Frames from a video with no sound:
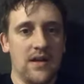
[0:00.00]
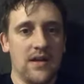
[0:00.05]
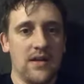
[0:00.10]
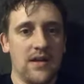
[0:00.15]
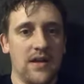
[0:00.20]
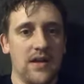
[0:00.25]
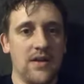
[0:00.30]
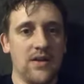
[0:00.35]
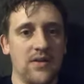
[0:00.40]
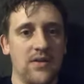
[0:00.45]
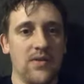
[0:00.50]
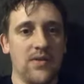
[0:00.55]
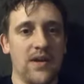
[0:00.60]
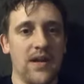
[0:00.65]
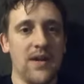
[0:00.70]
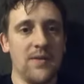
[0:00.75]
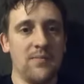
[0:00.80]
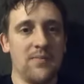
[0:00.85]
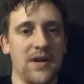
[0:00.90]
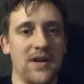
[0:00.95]
Get you
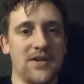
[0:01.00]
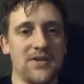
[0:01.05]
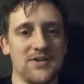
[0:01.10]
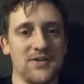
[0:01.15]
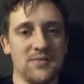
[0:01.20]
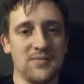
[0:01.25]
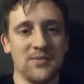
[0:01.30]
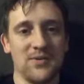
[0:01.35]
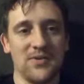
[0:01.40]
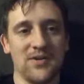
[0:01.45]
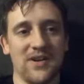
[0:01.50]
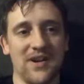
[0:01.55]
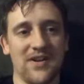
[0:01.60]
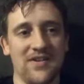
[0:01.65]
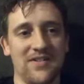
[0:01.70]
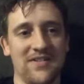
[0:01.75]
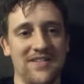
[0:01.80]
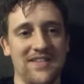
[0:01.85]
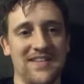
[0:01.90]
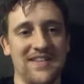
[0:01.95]
that imperishable
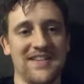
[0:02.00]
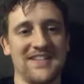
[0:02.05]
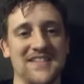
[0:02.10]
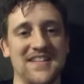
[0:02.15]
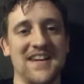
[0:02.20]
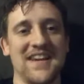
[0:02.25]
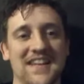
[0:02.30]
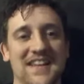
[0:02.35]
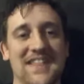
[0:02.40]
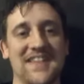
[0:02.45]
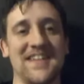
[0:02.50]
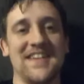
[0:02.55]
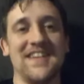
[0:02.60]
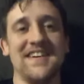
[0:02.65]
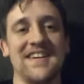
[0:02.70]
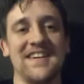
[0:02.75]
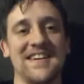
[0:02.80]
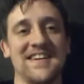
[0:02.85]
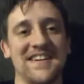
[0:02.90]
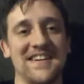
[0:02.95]
crown. Exactly.
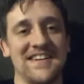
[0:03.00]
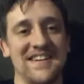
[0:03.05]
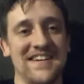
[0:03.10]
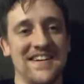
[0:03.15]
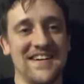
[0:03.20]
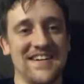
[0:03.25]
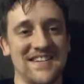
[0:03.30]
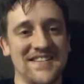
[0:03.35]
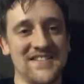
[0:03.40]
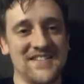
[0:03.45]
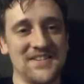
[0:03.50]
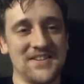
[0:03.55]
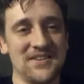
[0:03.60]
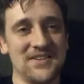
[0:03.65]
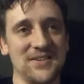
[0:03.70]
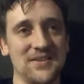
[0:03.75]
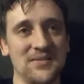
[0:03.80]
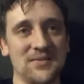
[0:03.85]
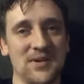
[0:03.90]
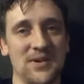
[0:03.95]
Yeah, so
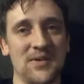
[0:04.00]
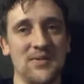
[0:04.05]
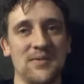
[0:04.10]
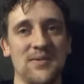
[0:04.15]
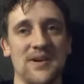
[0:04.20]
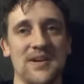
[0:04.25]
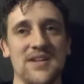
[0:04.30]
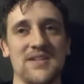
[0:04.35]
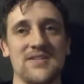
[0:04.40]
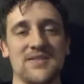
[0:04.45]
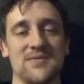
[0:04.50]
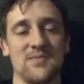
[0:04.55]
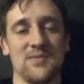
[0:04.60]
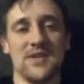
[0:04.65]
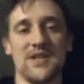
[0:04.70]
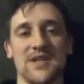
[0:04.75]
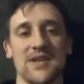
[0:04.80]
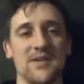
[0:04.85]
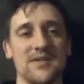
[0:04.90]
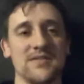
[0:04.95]
you run the race
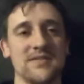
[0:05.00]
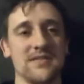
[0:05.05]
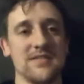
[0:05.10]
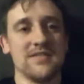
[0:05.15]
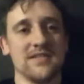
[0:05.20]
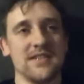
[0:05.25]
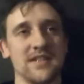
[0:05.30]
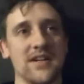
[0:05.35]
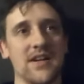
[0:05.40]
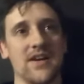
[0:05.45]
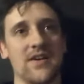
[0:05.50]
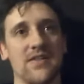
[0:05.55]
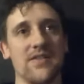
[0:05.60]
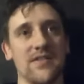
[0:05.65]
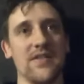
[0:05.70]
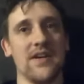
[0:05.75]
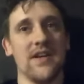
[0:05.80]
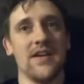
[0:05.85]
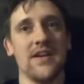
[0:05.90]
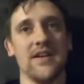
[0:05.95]
well, you know,
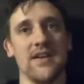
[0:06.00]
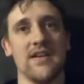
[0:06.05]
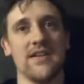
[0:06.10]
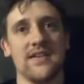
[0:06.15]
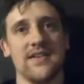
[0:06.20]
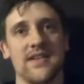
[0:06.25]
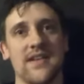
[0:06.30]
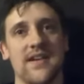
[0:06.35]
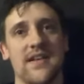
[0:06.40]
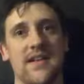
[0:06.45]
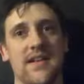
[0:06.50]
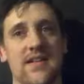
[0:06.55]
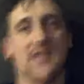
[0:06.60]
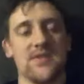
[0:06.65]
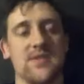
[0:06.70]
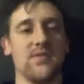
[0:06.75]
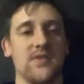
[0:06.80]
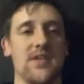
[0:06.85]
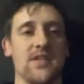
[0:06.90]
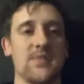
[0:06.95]
and that's
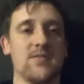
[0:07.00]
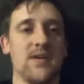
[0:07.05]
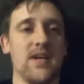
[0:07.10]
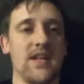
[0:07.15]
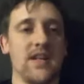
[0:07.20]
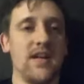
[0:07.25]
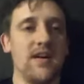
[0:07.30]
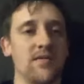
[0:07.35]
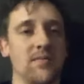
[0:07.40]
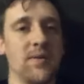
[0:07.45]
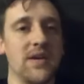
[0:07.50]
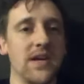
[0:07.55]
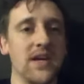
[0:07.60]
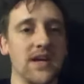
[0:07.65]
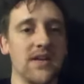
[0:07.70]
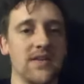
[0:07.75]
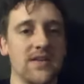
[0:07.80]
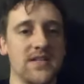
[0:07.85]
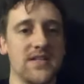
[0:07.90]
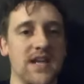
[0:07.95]
that's why I love being
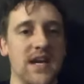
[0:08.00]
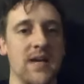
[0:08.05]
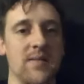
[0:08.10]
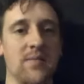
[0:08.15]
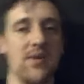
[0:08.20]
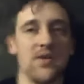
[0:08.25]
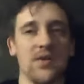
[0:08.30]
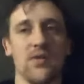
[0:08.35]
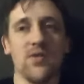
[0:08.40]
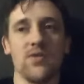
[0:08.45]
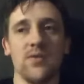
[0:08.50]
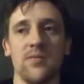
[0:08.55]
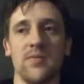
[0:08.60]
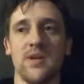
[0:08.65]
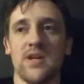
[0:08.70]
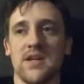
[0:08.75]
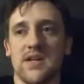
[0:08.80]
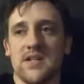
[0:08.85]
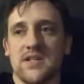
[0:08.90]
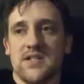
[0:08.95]
in this admin group
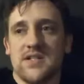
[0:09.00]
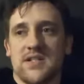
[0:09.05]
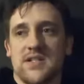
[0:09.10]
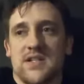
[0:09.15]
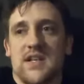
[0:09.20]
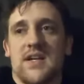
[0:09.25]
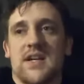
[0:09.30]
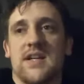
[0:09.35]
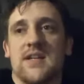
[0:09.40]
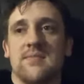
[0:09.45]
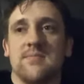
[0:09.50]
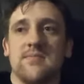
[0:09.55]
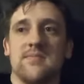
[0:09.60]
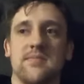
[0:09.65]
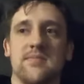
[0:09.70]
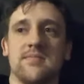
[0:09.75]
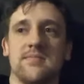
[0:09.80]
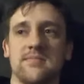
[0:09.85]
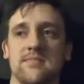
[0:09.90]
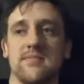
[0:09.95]
because um,
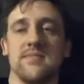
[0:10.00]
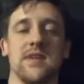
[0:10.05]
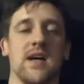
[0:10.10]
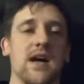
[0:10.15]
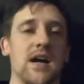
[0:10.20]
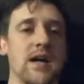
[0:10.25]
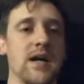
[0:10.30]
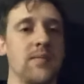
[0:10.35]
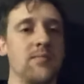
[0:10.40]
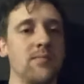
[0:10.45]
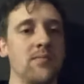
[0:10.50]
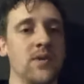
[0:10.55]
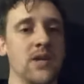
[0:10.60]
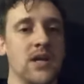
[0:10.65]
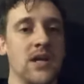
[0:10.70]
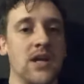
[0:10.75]
I'm.